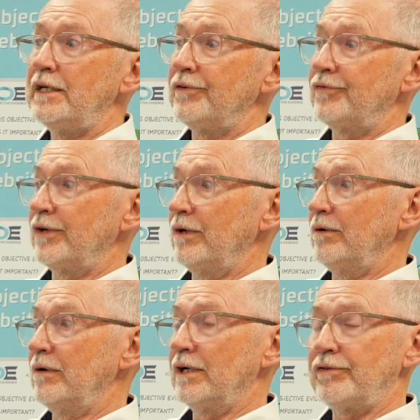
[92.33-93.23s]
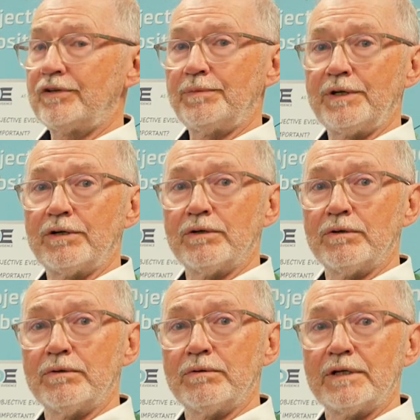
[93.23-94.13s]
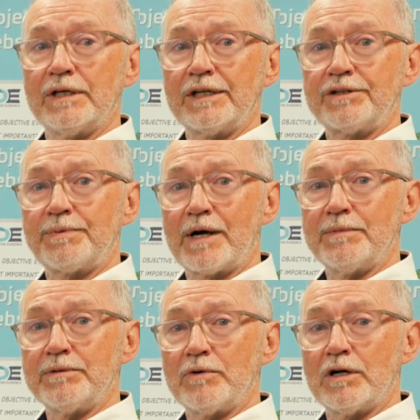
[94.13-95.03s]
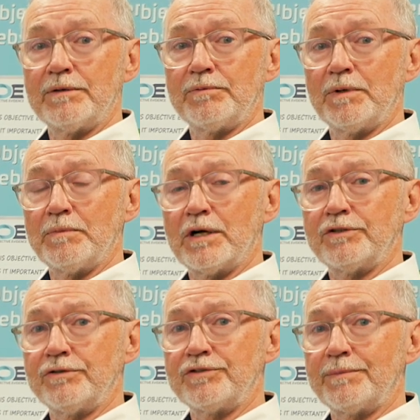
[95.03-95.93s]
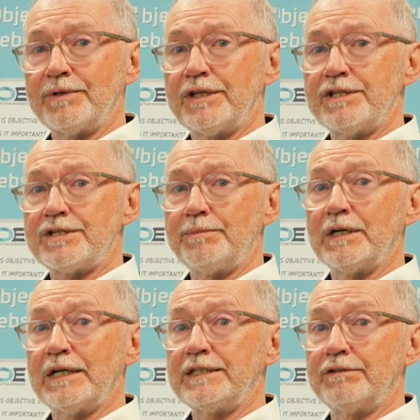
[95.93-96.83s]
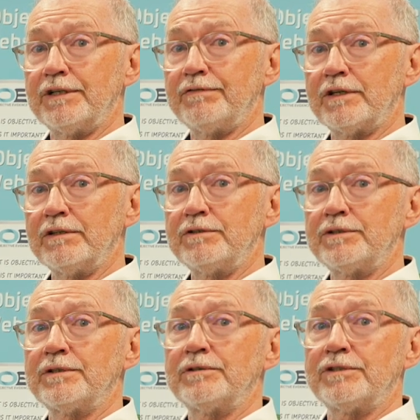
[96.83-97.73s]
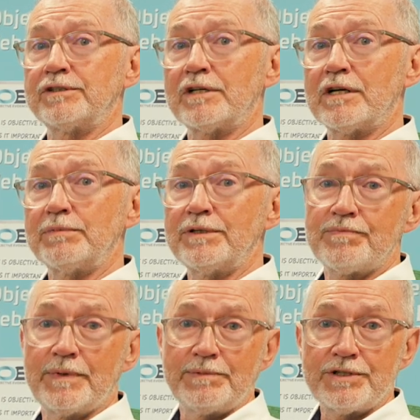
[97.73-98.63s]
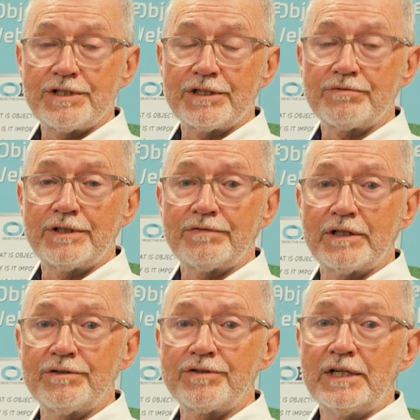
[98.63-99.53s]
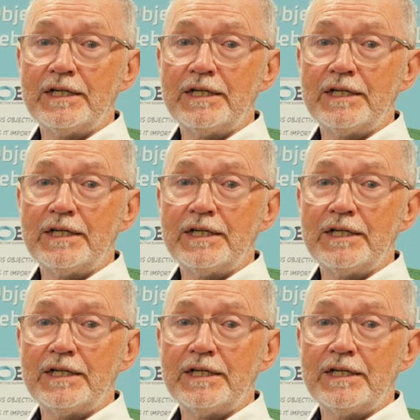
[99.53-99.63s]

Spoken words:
So a typical experiment, we might do some of these simulated reflows to start with, maybe 6 reflows,